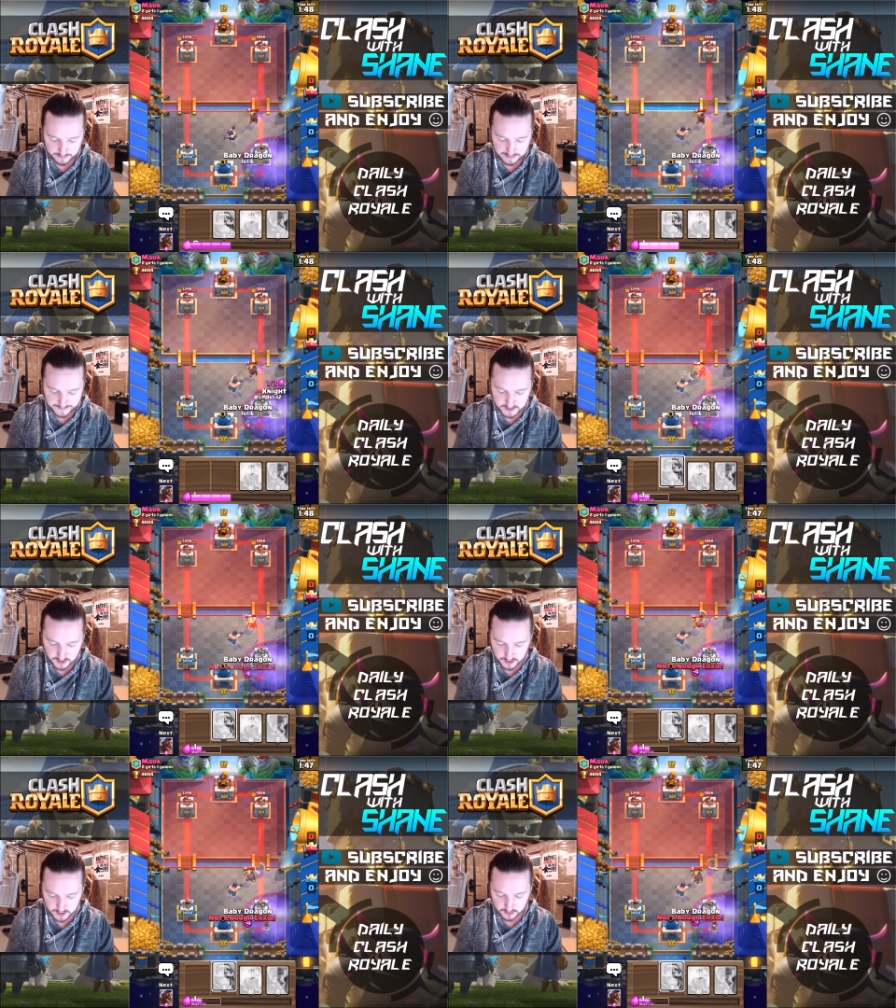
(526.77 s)
Baby
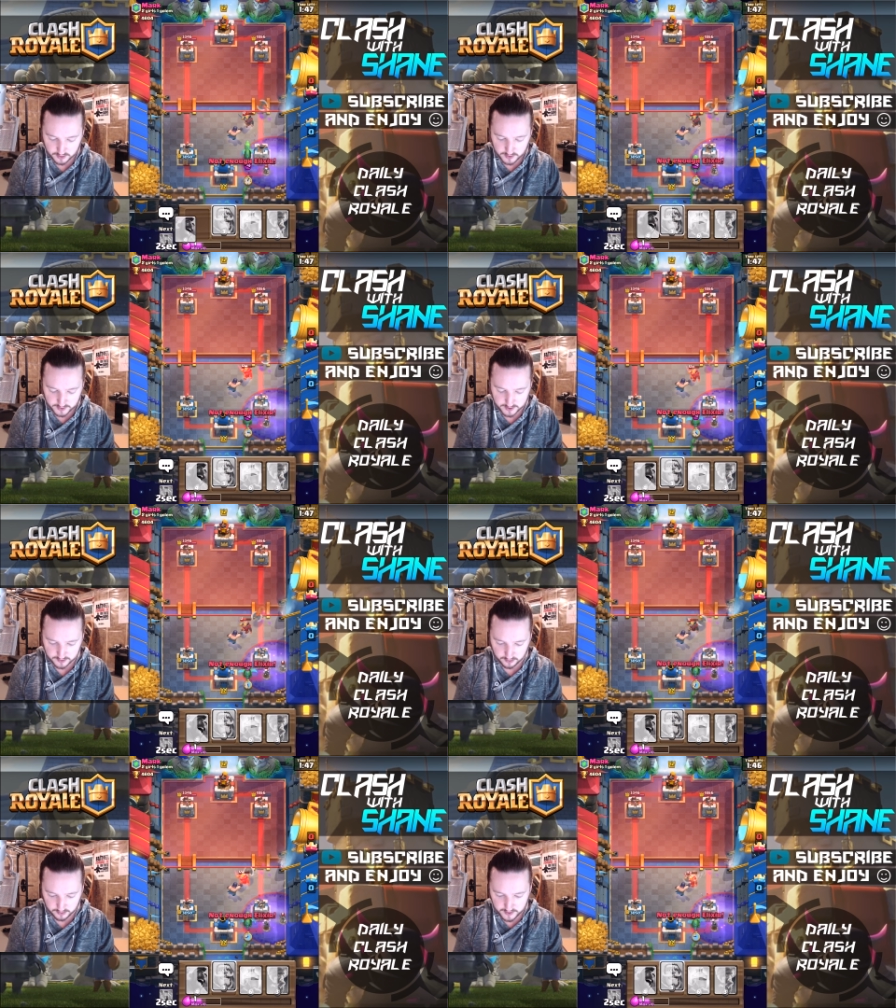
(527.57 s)
D,
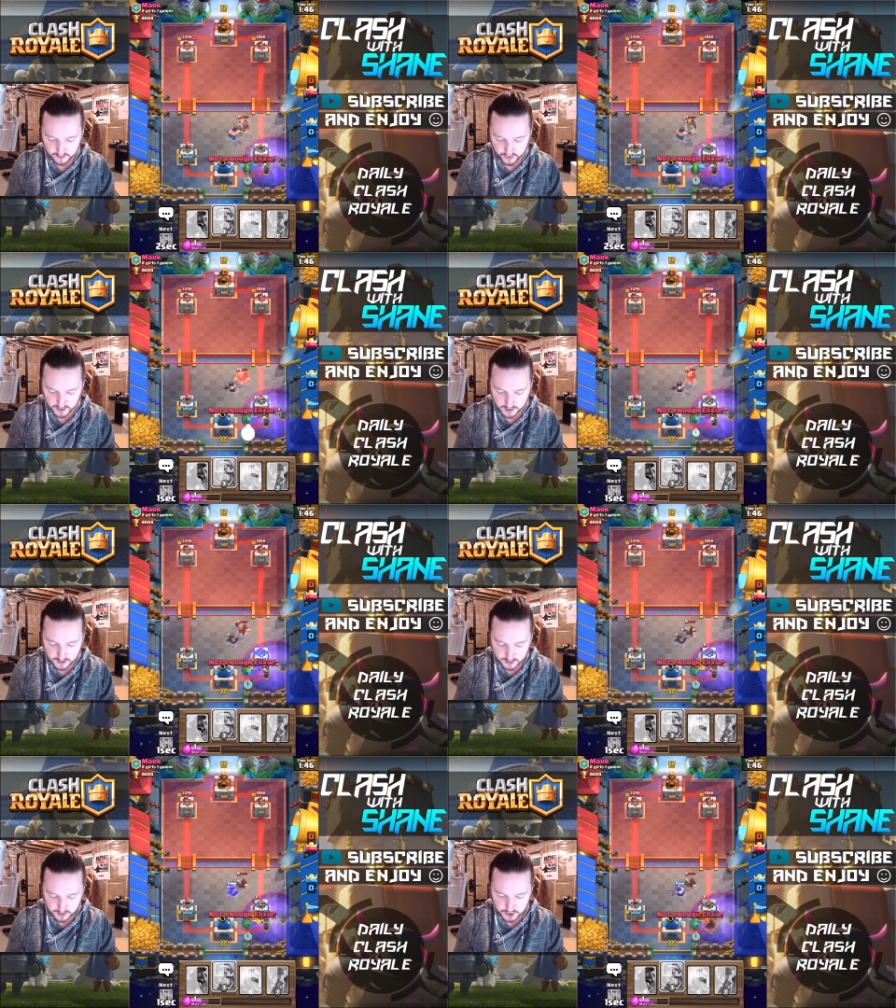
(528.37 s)
kill
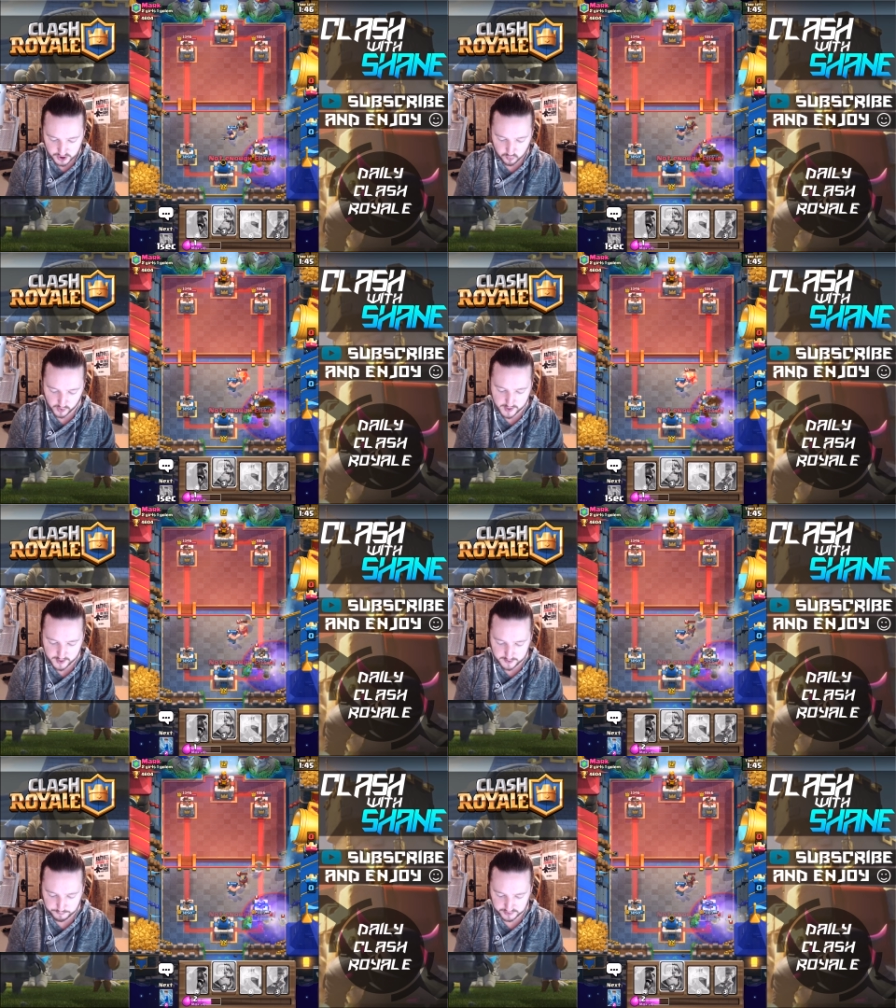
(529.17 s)
the
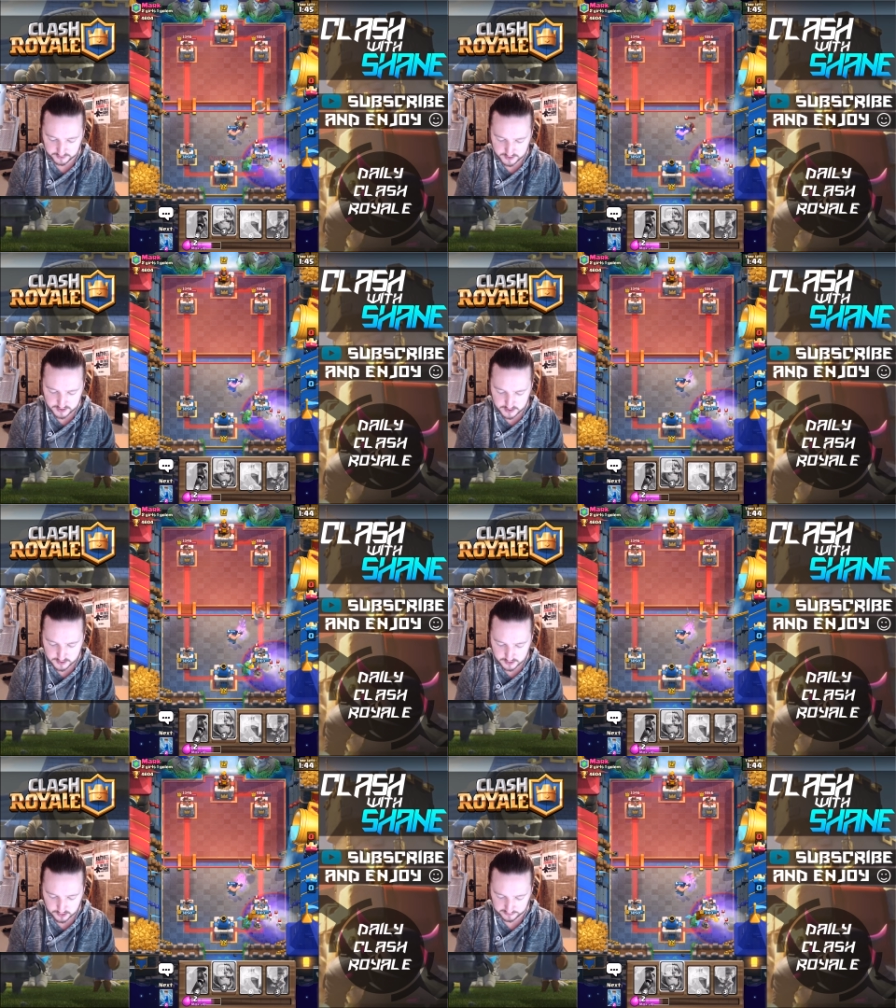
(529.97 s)
GY,
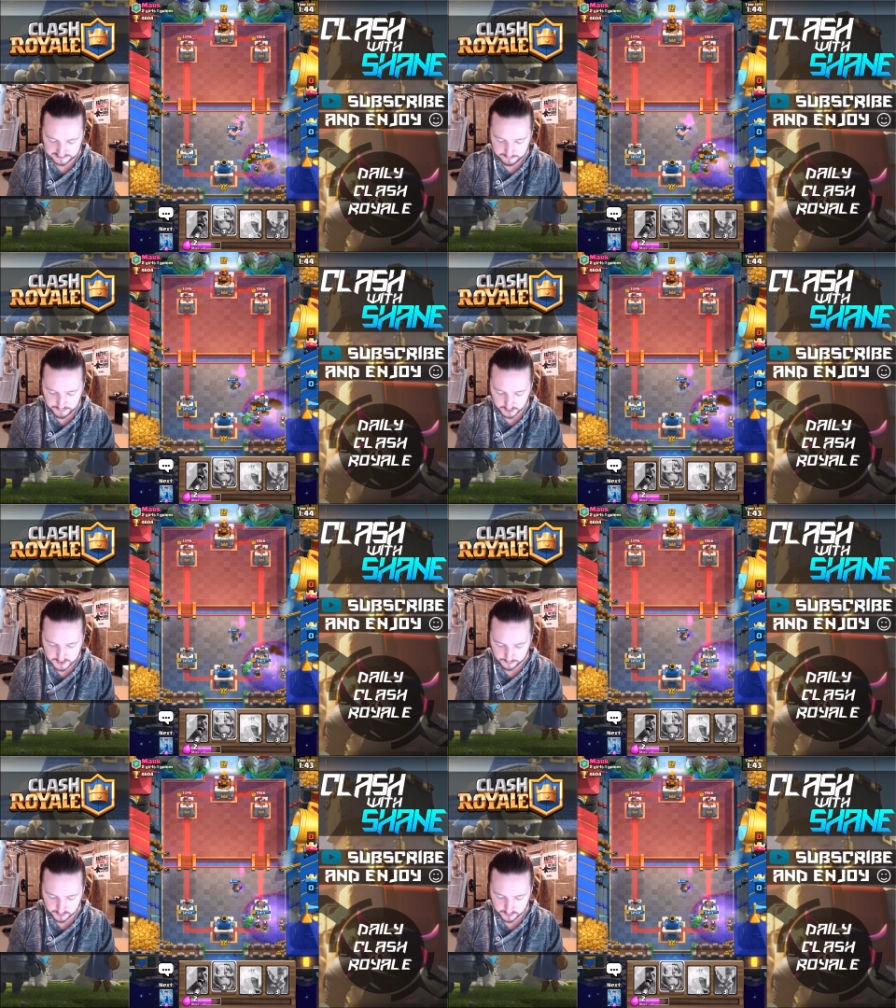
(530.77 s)
please. Don't let them build up.